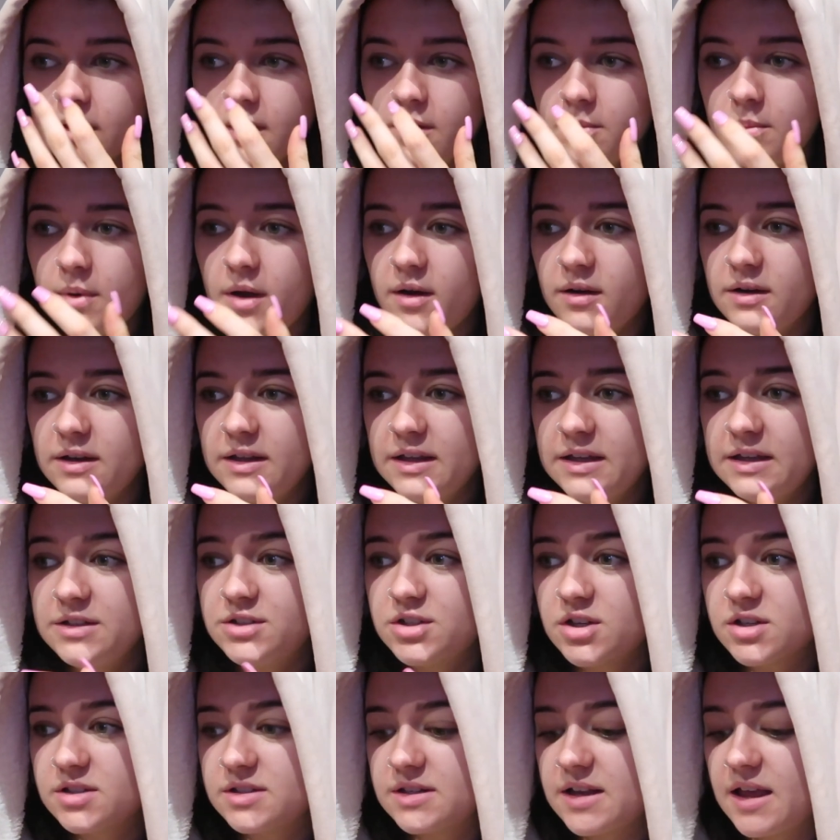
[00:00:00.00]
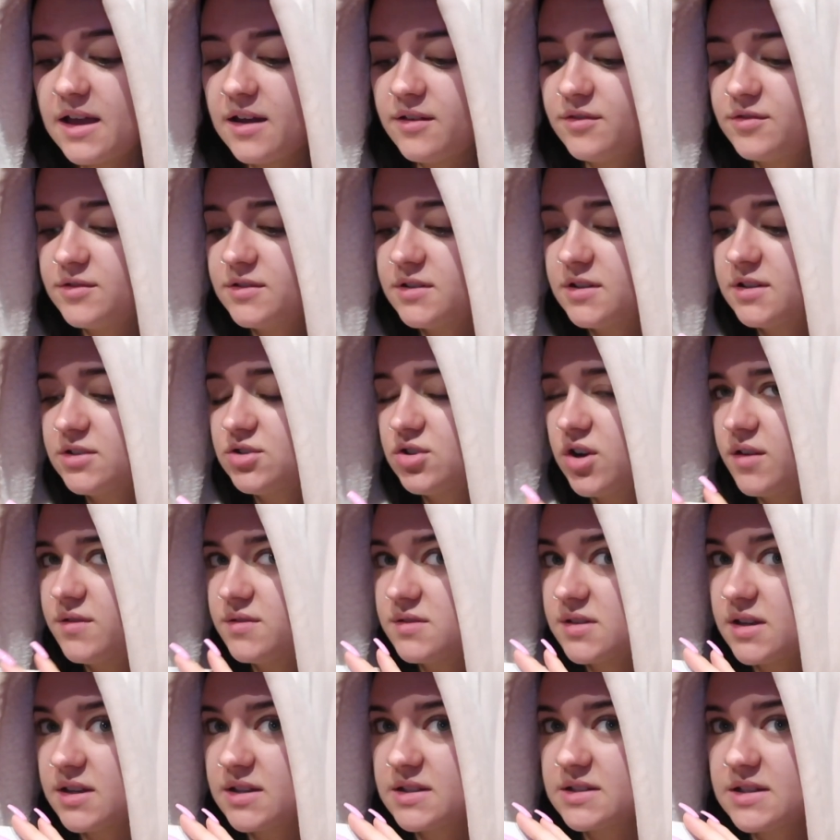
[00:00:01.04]
Apparently he just left. The drive's
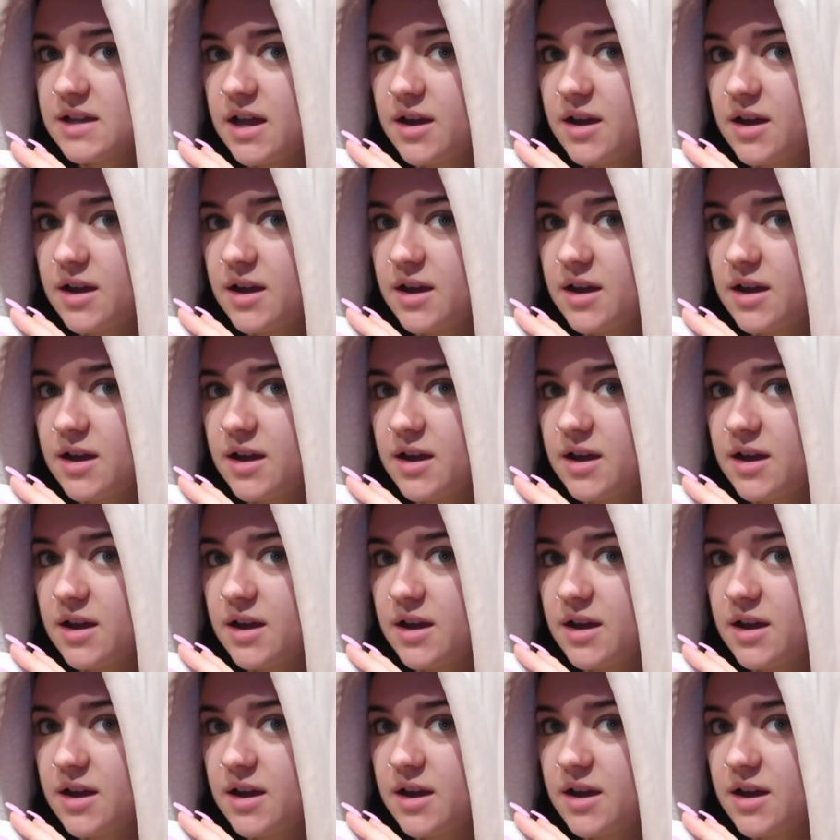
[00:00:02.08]
six